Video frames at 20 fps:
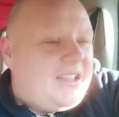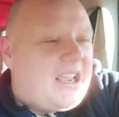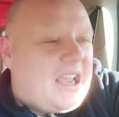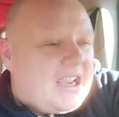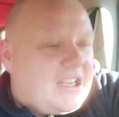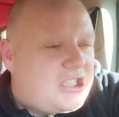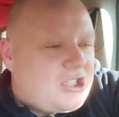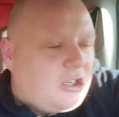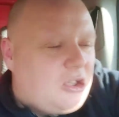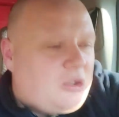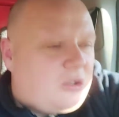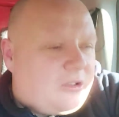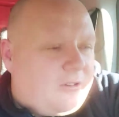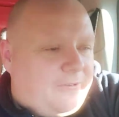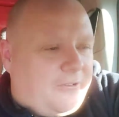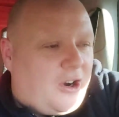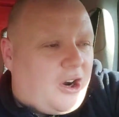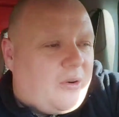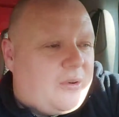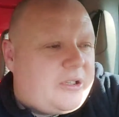So looking
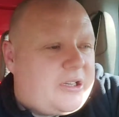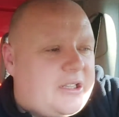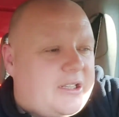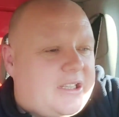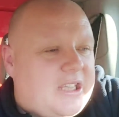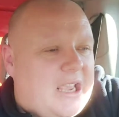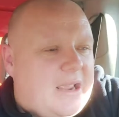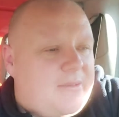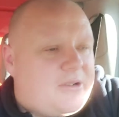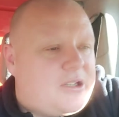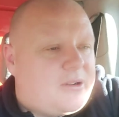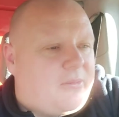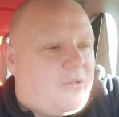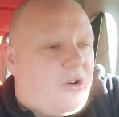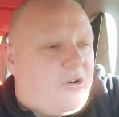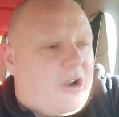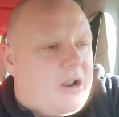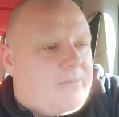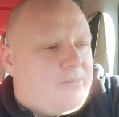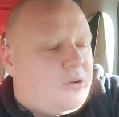forward to the game
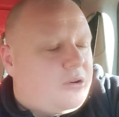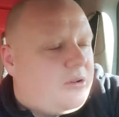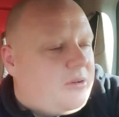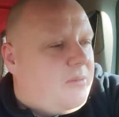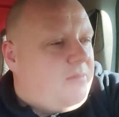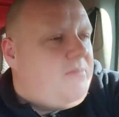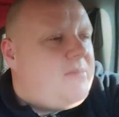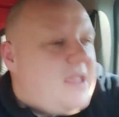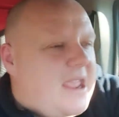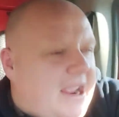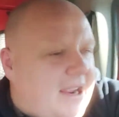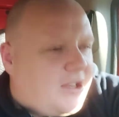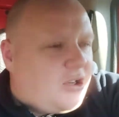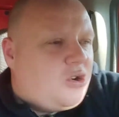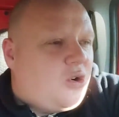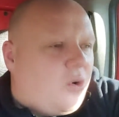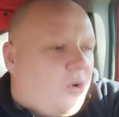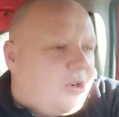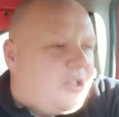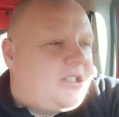tomorrow, but make
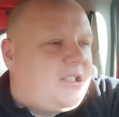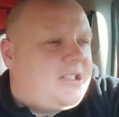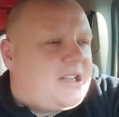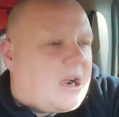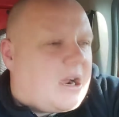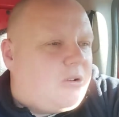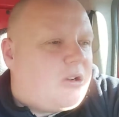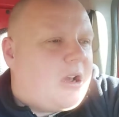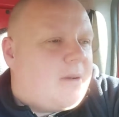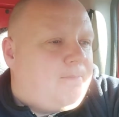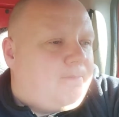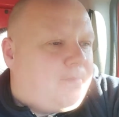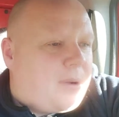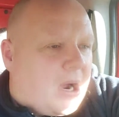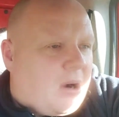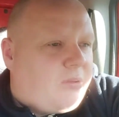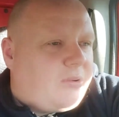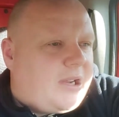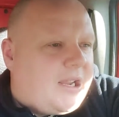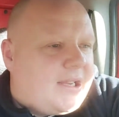no doubt
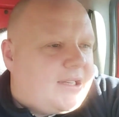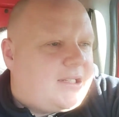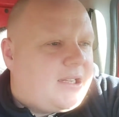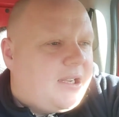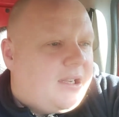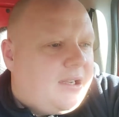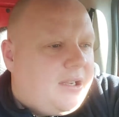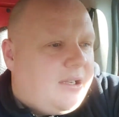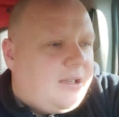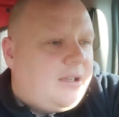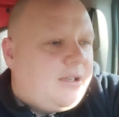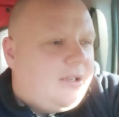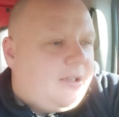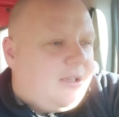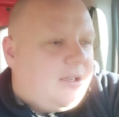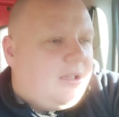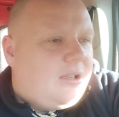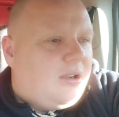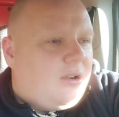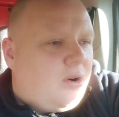about it,
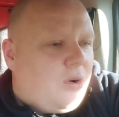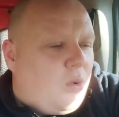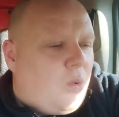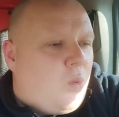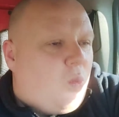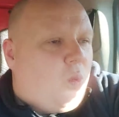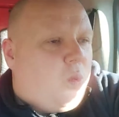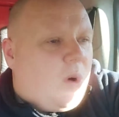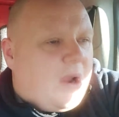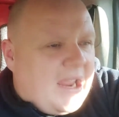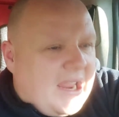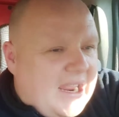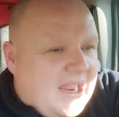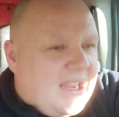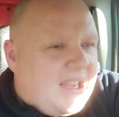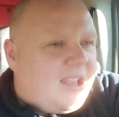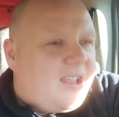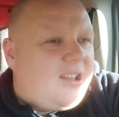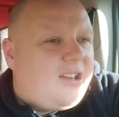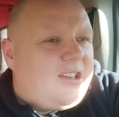
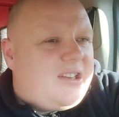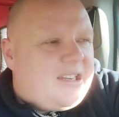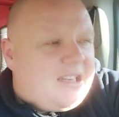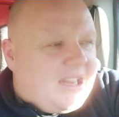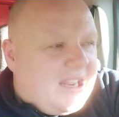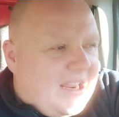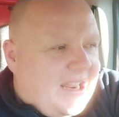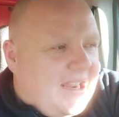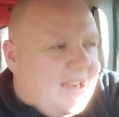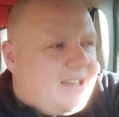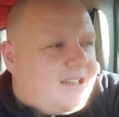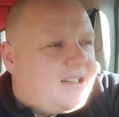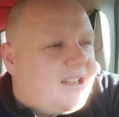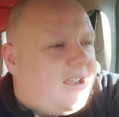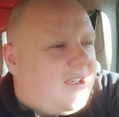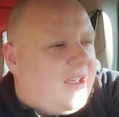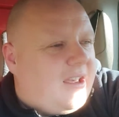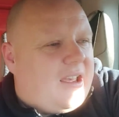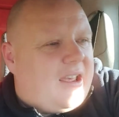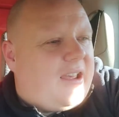we need
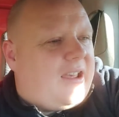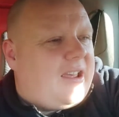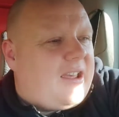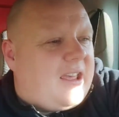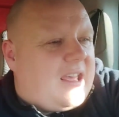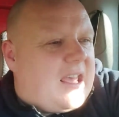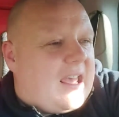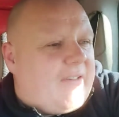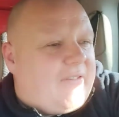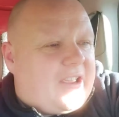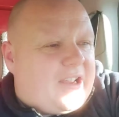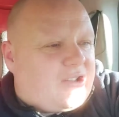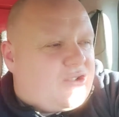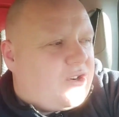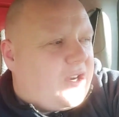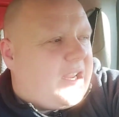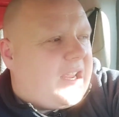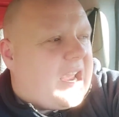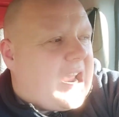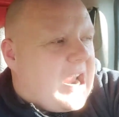a
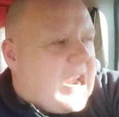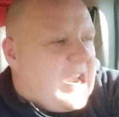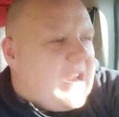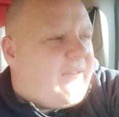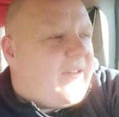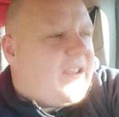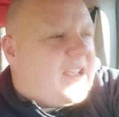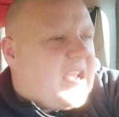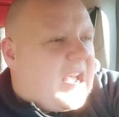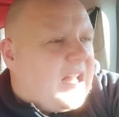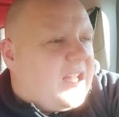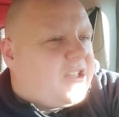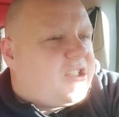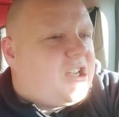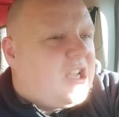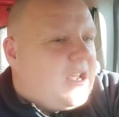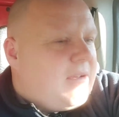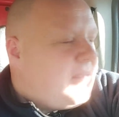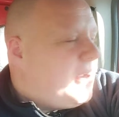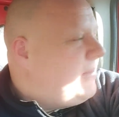victory. Anything
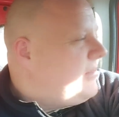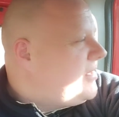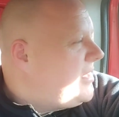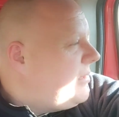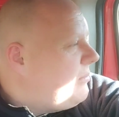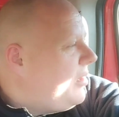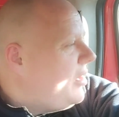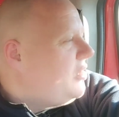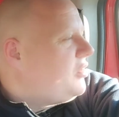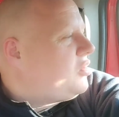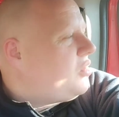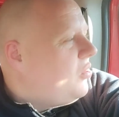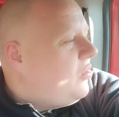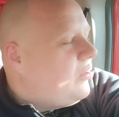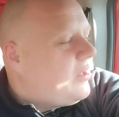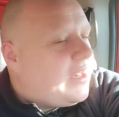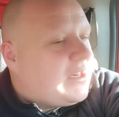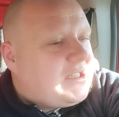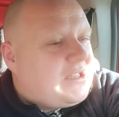else, people say, well, don't get